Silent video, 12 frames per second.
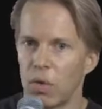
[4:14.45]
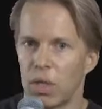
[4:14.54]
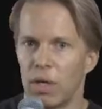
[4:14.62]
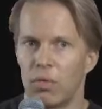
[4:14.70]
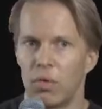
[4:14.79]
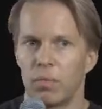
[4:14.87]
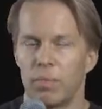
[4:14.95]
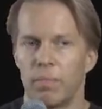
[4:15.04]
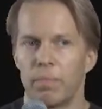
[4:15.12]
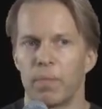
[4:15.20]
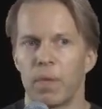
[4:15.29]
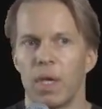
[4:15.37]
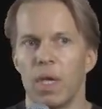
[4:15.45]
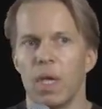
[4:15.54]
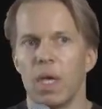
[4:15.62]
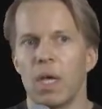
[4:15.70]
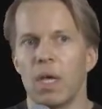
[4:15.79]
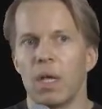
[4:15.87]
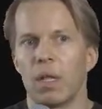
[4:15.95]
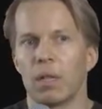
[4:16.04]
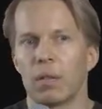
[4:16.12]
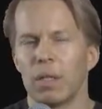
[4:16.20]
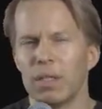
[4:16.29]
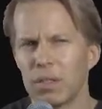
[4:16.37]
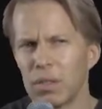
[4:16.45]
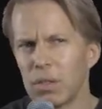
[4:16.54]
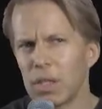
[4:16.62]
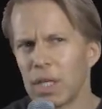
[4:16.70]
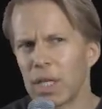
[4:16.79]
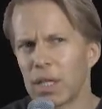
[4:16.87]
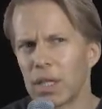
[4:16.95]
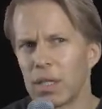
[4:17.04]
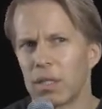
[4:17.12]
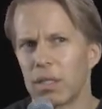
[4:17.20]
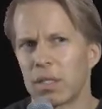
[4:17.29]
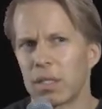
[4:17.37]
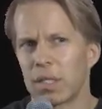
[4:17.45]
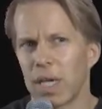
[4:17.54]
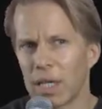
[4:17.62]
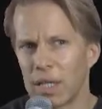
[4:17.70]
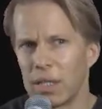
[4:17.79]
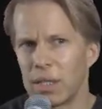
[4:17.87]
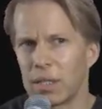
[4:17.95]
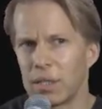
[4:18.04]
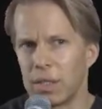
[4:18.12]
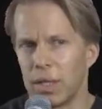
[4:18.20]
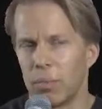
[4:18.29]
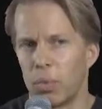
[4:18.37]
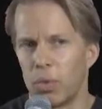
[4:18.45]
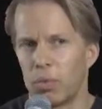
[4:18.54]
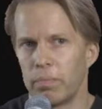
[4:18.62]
level. Let's look at the second example.